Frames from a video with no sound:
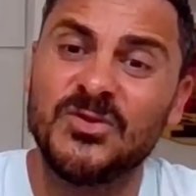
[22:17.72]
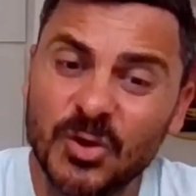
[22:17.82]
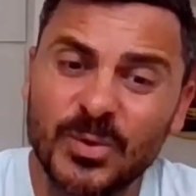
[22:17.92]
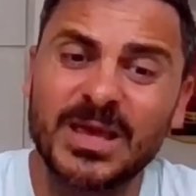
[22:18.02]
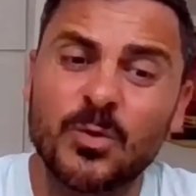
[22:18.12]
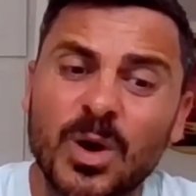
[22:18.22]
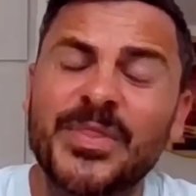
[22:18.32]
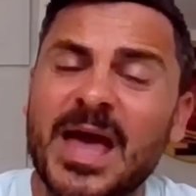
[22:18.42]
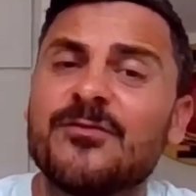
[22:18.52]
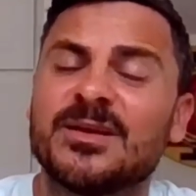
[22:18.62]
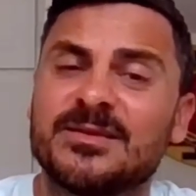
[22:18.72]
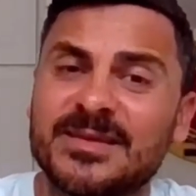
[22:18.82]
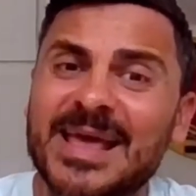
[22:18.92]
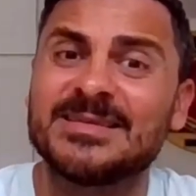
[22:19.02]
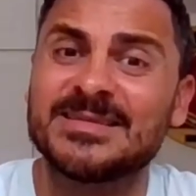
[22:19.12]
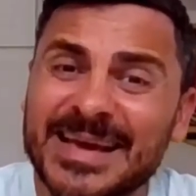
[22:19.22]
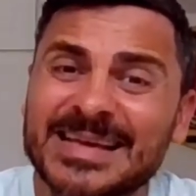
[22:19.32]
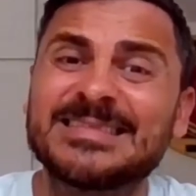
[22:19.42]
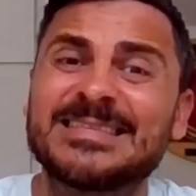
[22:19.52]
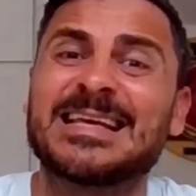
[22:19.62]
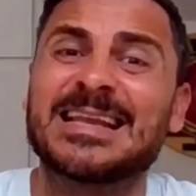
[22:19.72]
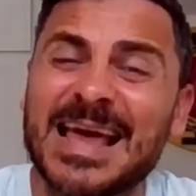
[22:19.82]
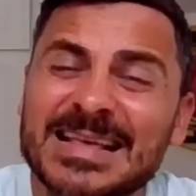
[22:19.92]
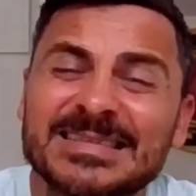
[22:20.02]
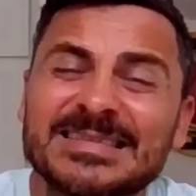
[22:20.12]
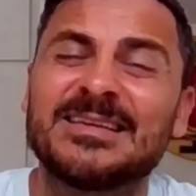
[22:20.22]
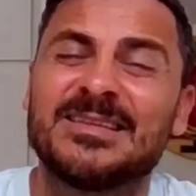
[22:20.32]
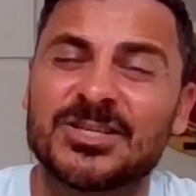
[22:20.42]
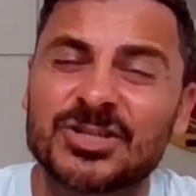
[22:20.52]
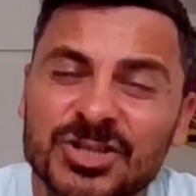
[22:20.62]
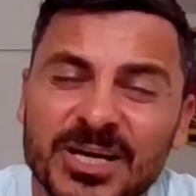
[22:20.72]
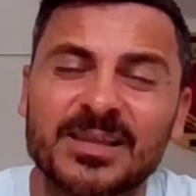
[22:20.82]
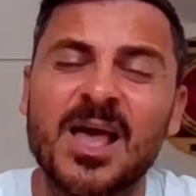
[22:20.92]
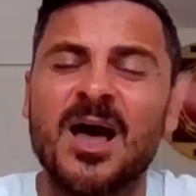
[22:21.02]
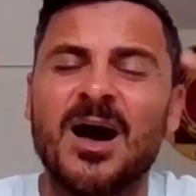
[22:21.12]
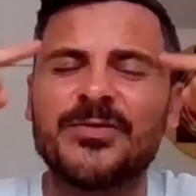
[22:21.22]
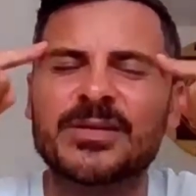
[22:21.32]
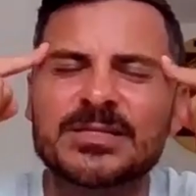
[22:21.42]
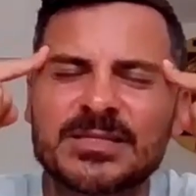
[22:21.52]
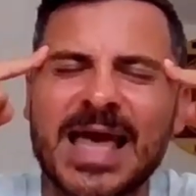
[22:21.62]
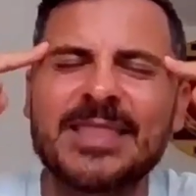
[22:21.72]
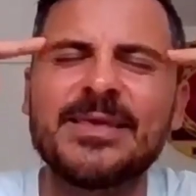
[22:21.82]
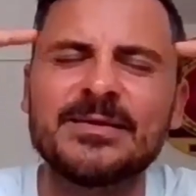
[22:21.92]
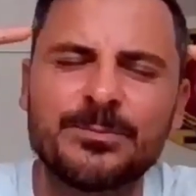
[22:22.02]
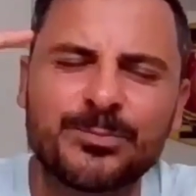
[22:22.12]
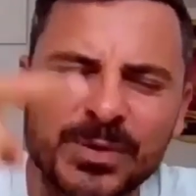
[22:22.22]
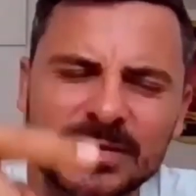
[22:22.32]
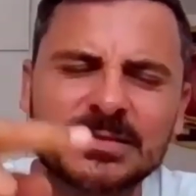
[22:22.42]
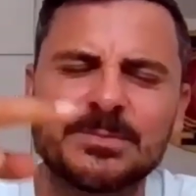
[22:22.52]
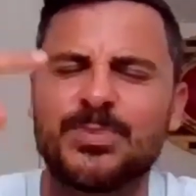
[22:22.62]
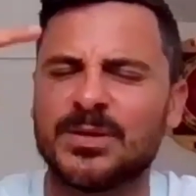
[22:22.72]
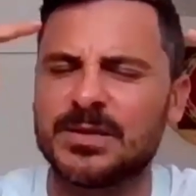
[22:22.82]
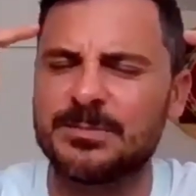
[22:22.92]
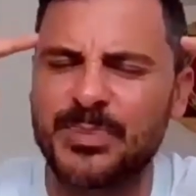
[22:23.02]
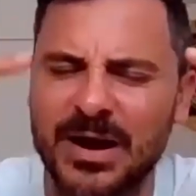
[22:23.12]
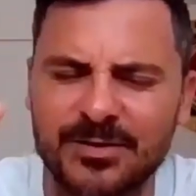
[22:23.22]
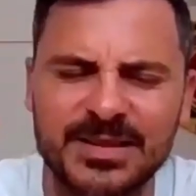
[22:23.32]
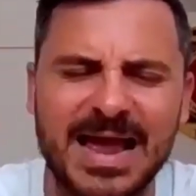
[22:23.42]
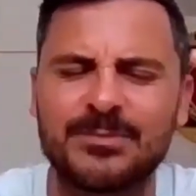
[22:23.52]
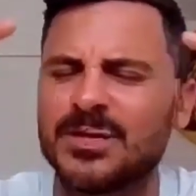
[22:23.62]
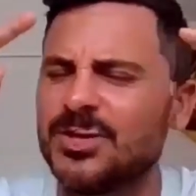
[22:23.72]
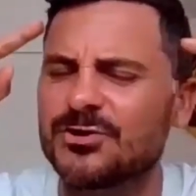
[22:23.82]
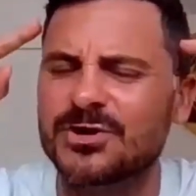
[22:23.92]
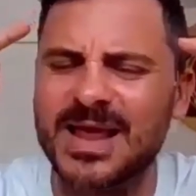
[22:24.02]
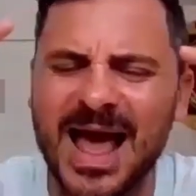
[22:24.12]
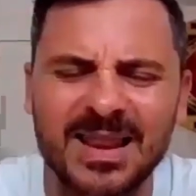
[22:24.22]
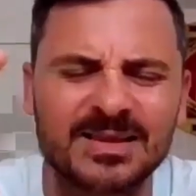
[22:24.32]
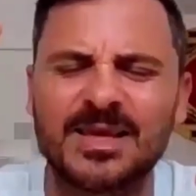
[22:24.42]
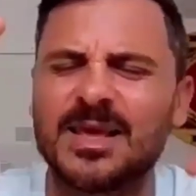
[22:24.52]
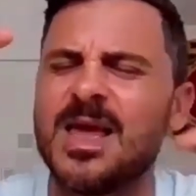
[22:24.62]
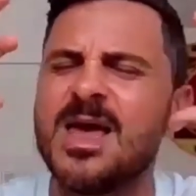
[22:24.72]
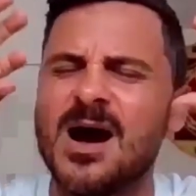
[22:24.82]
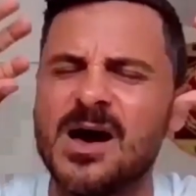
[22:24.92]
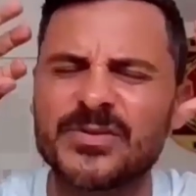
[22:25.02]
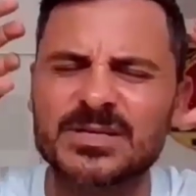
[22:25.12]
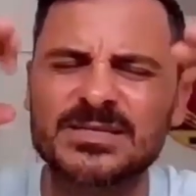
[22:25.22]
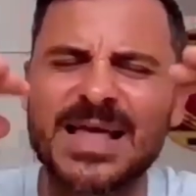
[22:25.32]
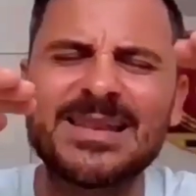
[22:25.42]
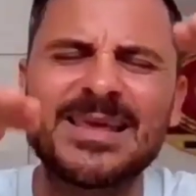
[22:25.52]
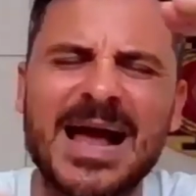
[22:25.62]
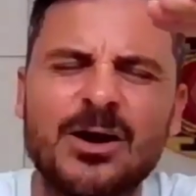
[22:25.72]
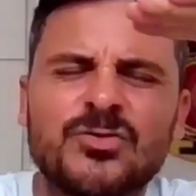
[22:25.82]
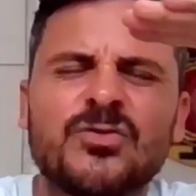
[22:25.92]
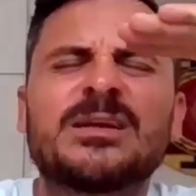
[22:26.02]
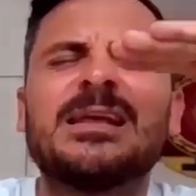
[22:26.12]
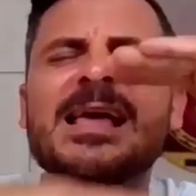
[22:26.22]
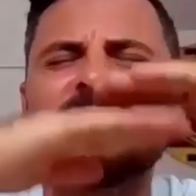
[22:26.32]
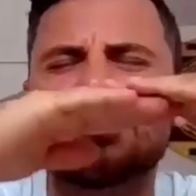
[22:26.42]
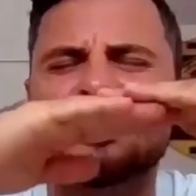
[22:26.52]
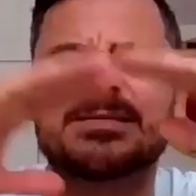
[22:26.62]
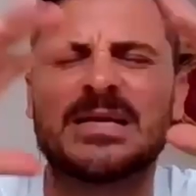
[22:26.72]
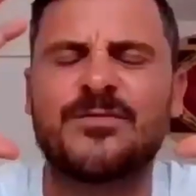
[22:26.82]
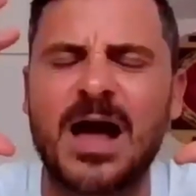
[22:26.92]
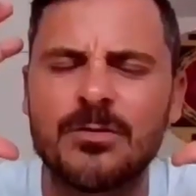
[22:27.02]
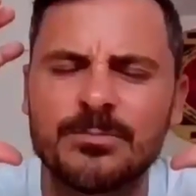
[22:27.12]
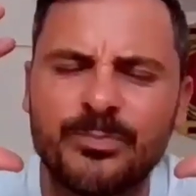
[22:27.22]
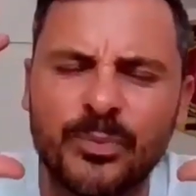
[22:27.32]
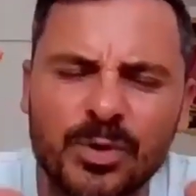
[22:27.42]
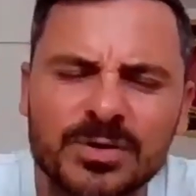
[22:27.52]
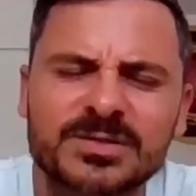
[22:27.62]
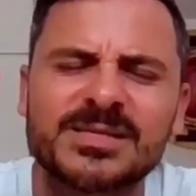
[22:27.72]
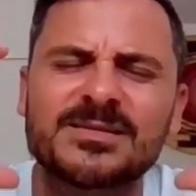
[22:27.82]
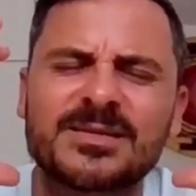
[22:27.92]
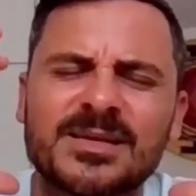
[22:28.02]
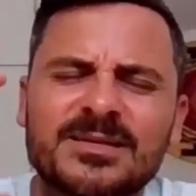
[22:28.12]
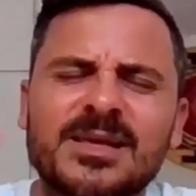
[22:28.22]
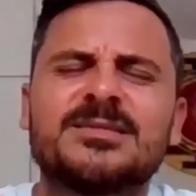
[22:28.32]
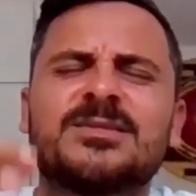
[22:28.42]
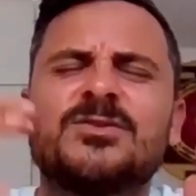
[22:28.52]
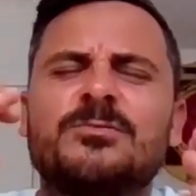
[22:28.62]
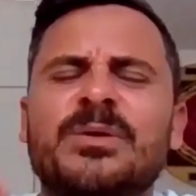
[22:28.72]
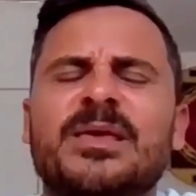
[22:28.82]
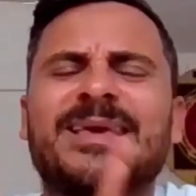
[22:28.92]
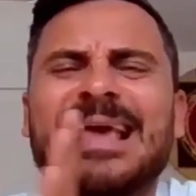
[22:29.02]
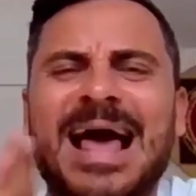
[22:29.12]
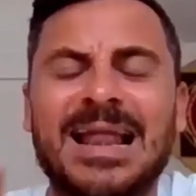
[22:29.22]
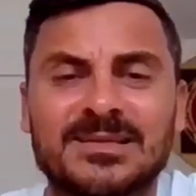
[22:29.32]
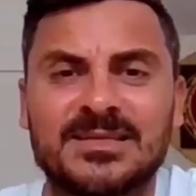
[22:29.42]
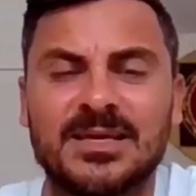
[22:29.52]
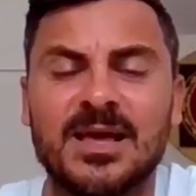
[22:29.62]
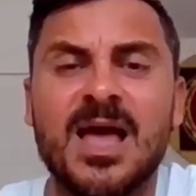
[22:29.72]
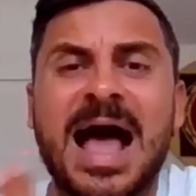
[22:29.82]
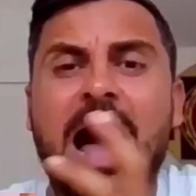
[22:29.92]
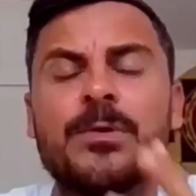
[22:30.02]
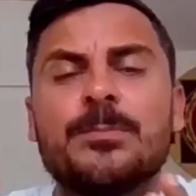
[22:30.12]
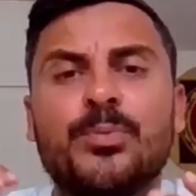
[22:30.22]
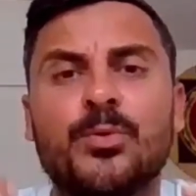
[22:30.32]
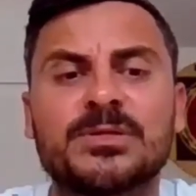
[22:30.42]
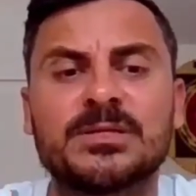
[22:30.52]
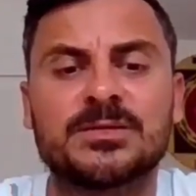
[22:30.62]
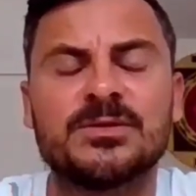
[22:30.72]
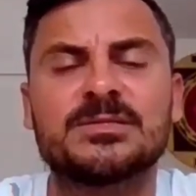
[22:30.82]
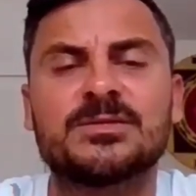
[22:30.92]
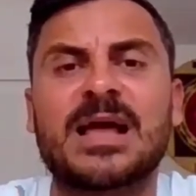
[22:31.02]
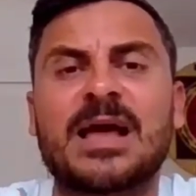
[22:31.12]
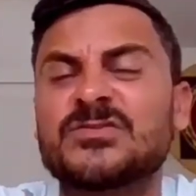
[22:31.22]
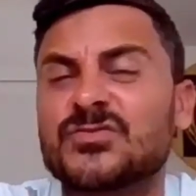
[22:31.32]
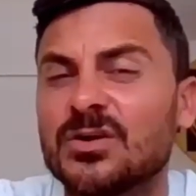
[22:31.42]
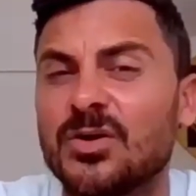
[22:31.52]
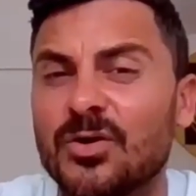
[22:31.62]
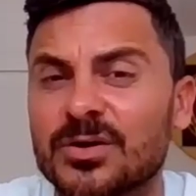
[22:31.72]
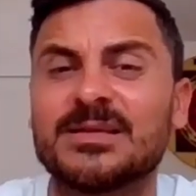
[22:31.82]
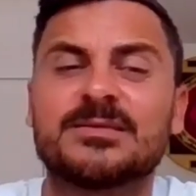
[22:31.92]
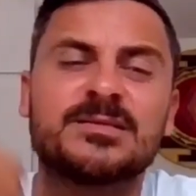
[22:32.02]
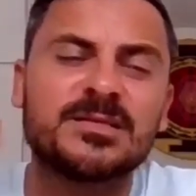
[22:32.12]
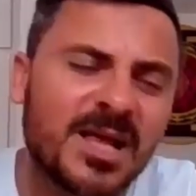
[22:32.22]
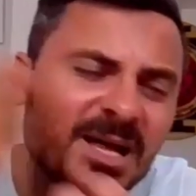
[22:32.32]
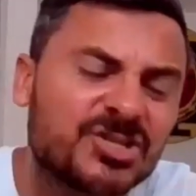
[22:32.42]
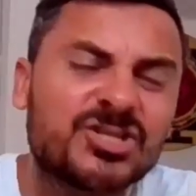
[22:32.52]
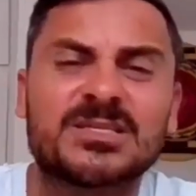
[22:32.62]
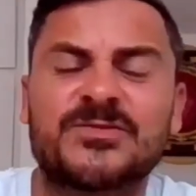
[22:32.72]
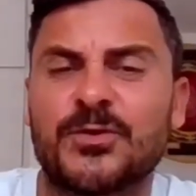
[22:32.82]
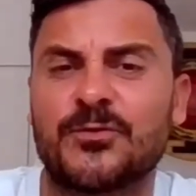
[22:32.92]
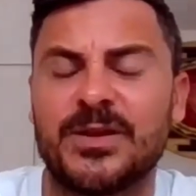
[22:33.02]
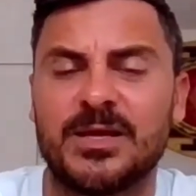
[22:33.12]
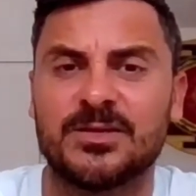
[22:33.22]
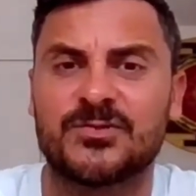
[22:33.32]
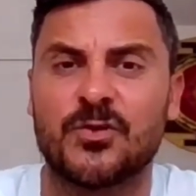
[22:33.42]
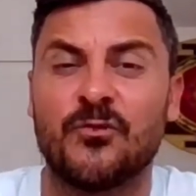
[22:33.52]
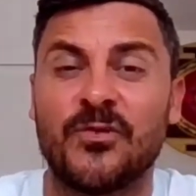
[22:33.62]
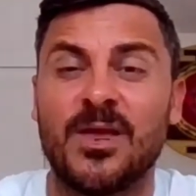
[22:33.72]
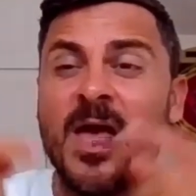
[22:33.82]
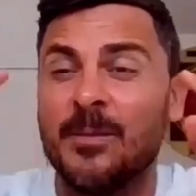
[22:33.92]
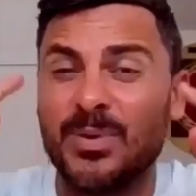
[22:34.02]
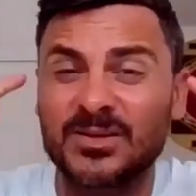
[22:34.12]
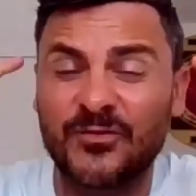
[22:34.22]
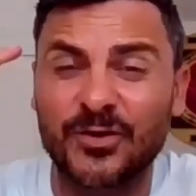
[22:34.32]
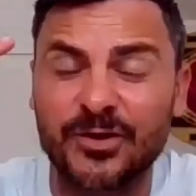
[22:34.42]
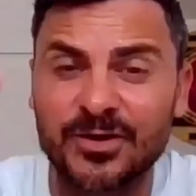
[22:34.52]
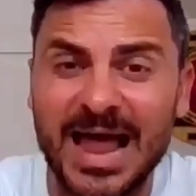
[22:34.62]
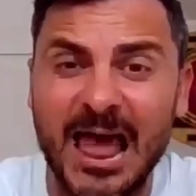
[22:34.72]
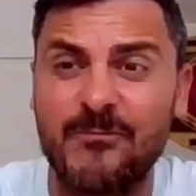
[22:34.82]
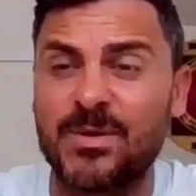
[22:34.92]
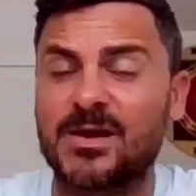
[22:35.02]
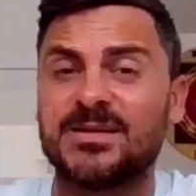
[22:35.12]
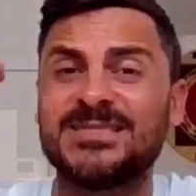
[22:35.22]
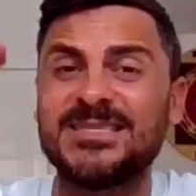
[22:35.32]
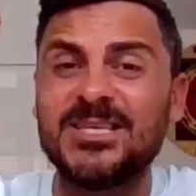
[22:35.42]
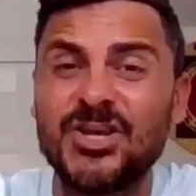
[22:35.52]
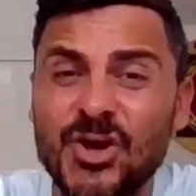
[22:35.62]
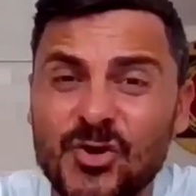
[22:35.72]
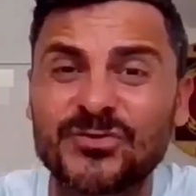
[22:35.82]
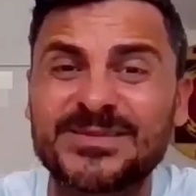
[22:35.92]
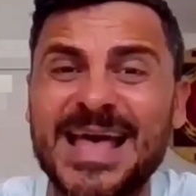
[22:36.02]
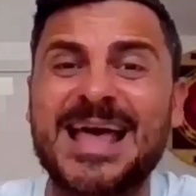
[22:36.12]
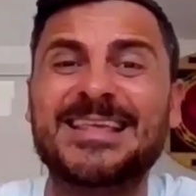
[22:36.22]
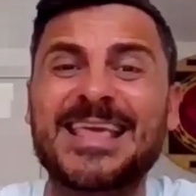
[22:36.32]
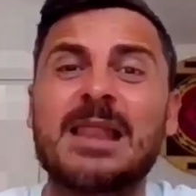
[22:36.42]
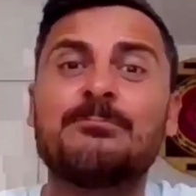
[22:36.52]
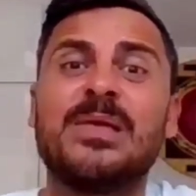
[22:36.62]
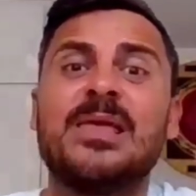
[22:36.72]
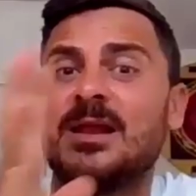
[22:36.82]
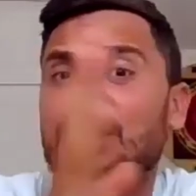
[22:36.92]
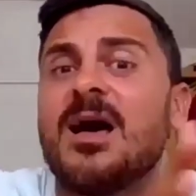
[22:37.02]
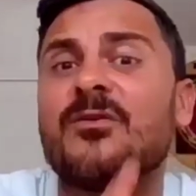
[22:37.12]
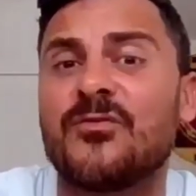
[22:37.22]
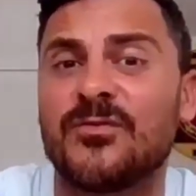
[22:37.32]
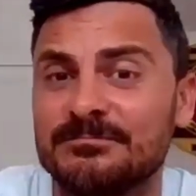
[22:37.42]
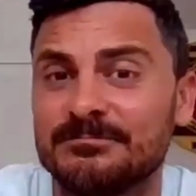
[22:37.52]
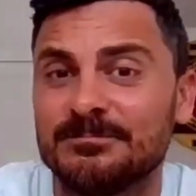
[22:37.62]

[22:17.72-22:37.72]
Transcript: doing whatever it takes is cleansing the shit, understanding the principle, the paradigm, the new reality, understanding how to cleanse yourself, how important it is to be healthy, how important it is to have strong organs, not just for winning the trophy, but for your life, because you then can be in love.